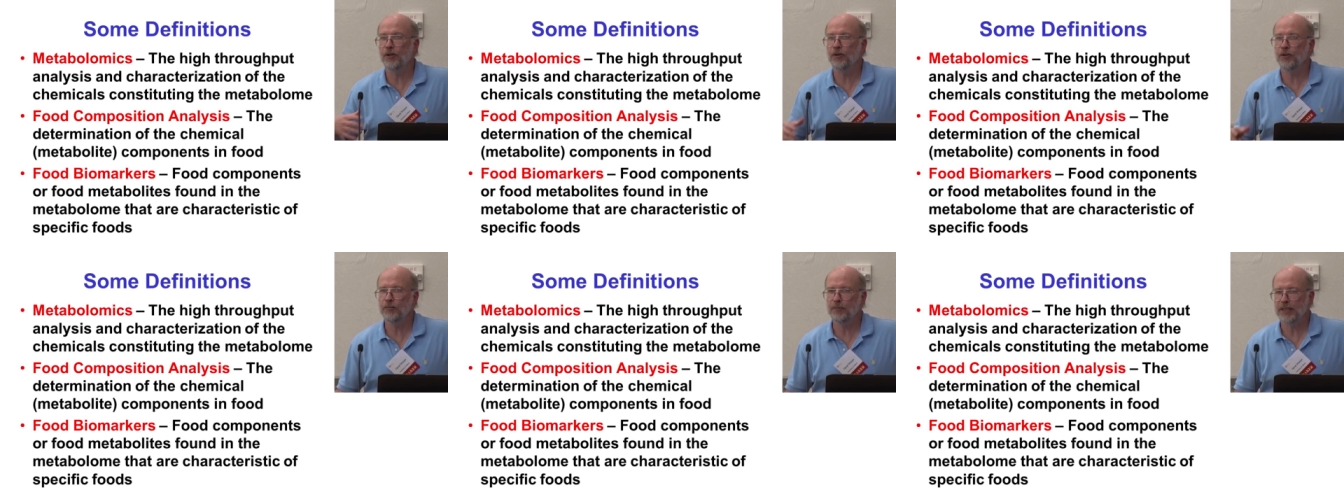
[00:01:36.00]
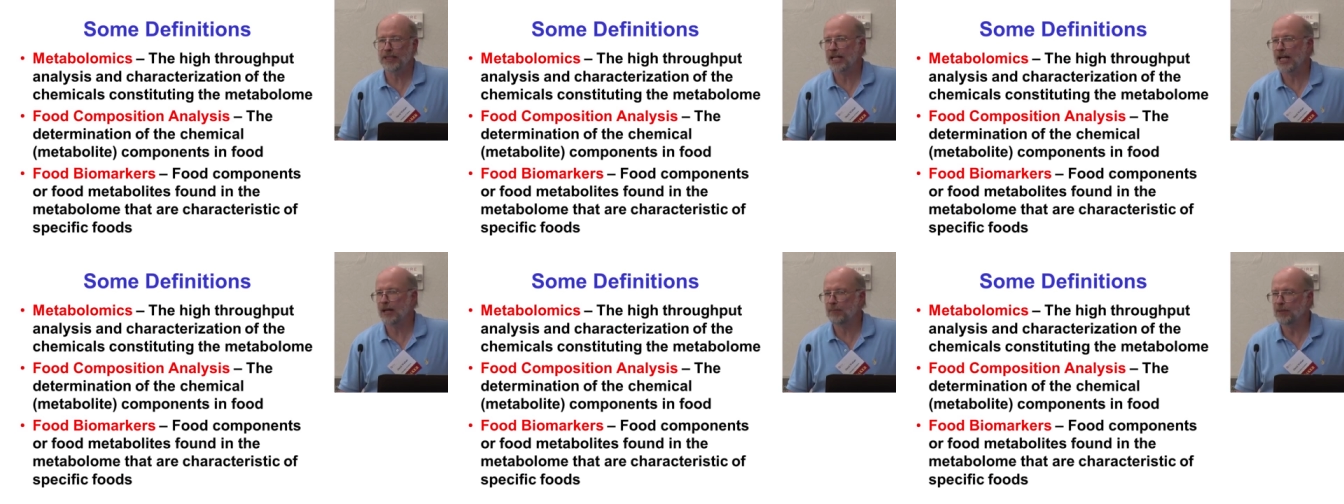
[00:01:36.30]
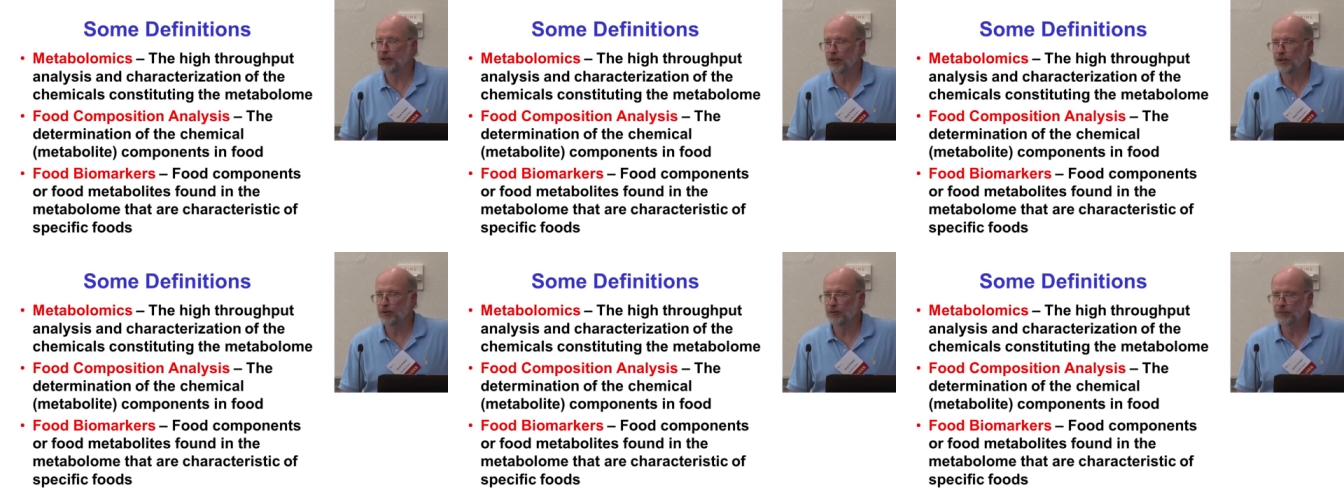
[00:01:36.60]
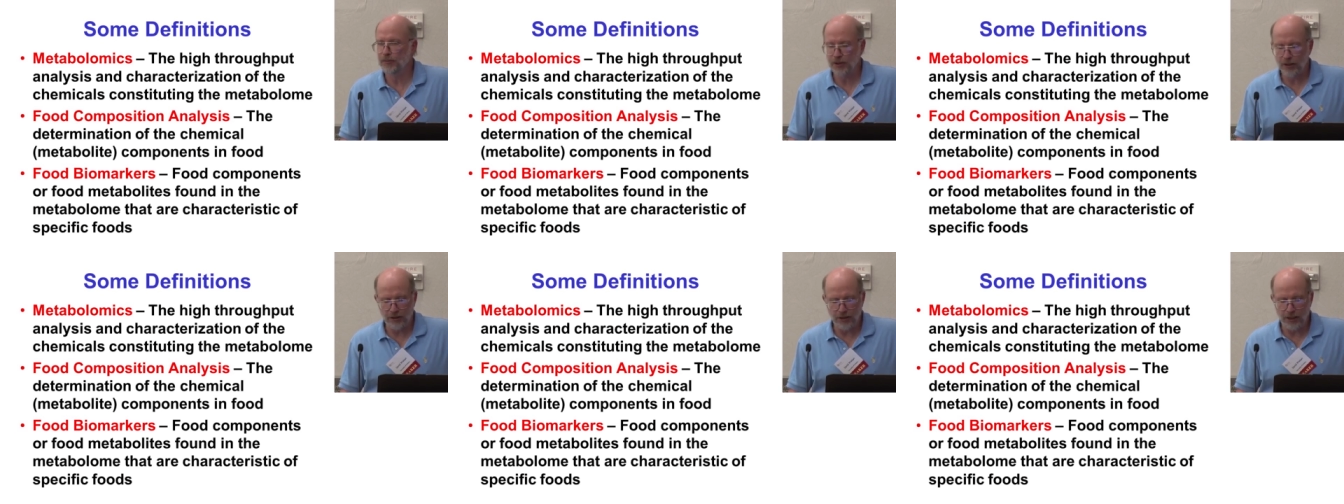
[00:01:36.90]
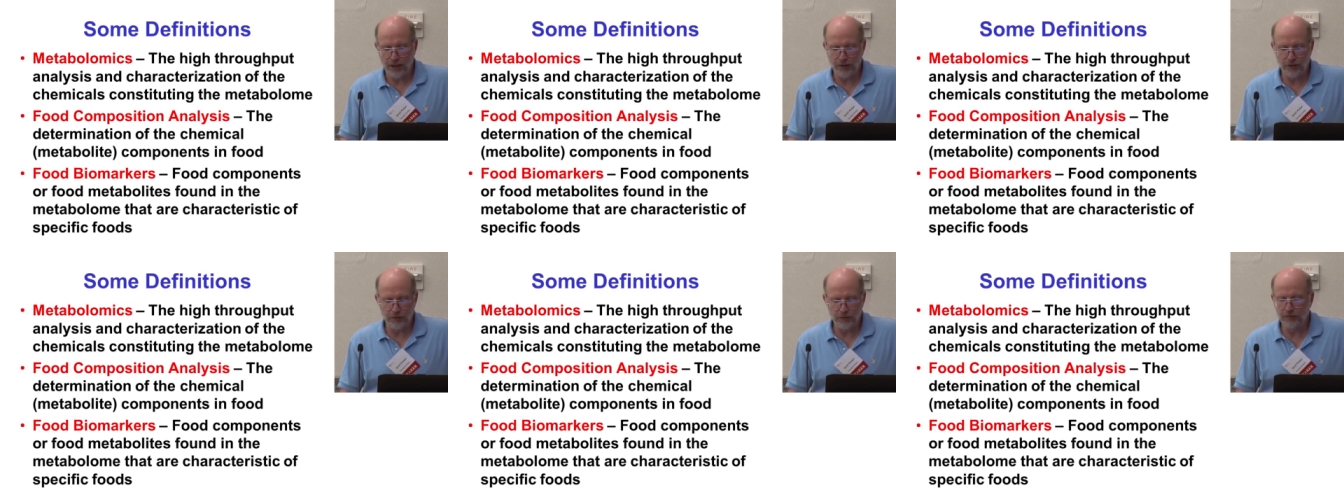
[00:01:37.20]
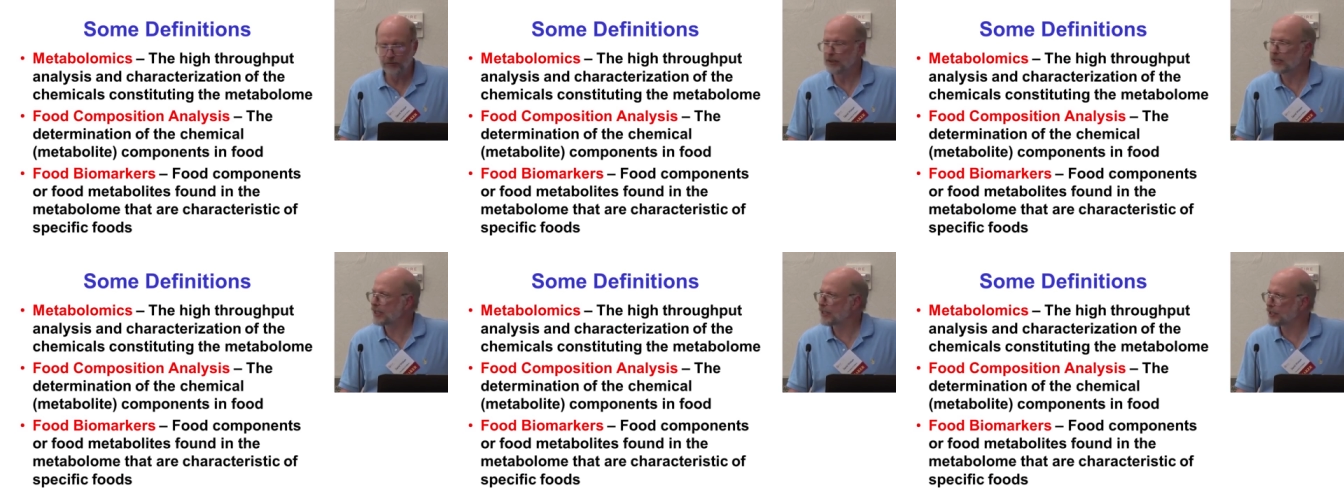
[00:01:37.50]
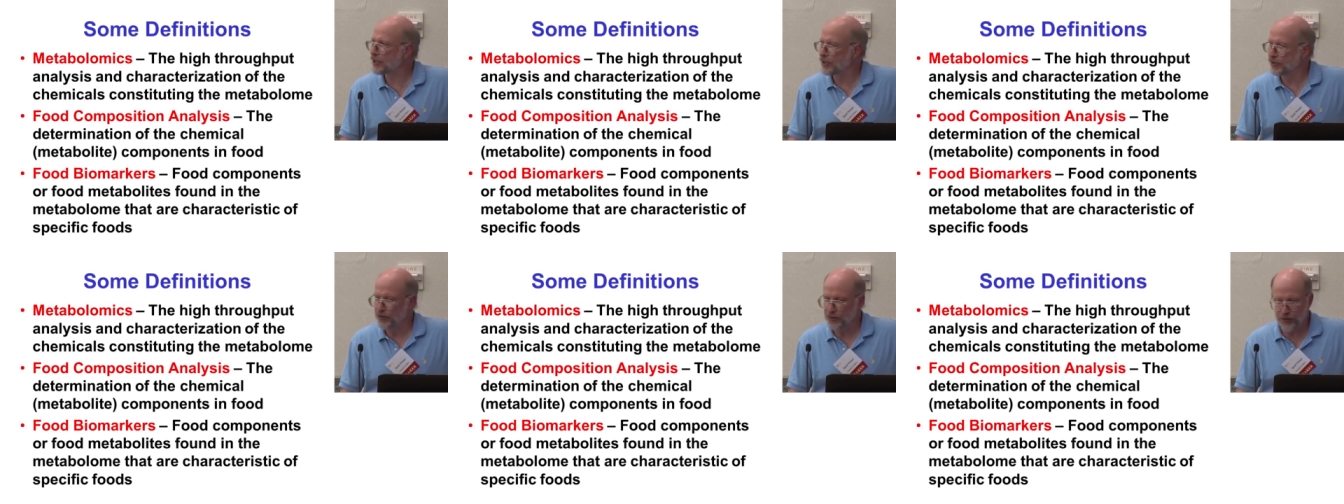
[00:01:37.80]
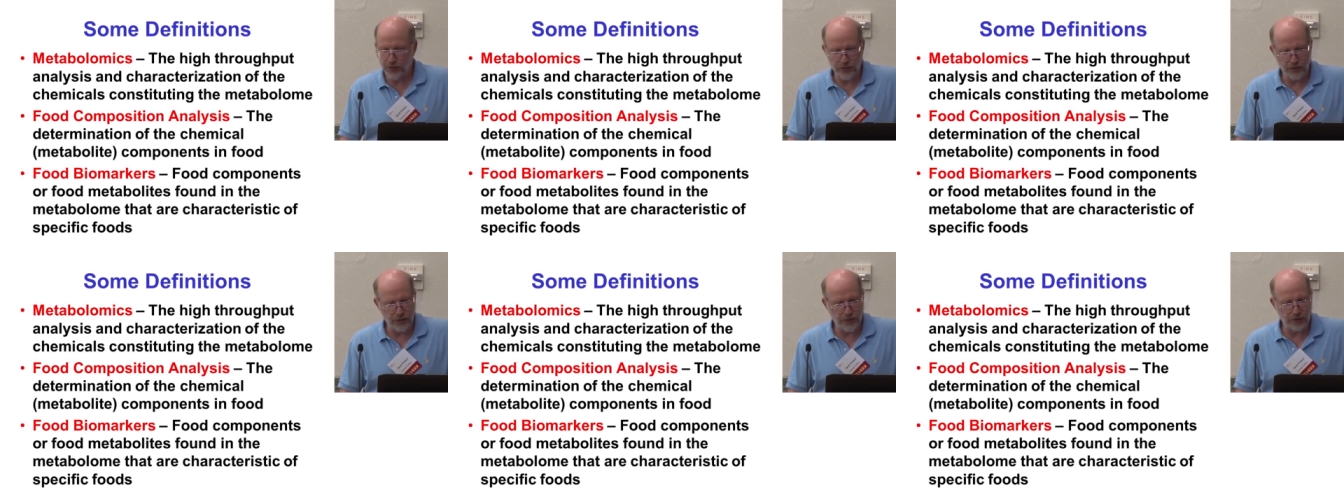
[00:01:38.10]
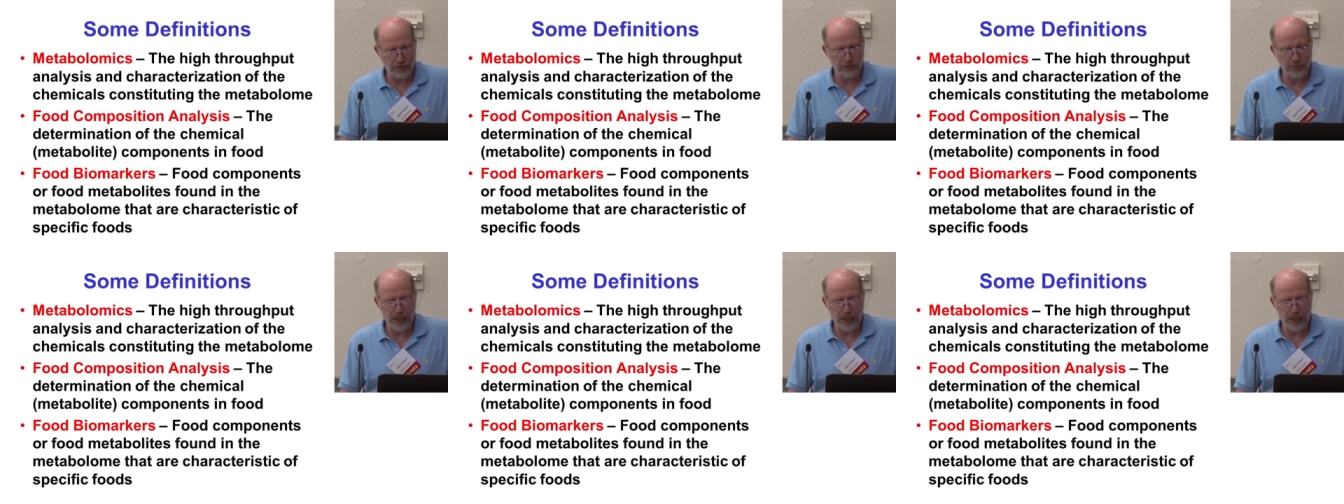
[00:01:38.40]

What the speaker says: own metabolome, our own tissues or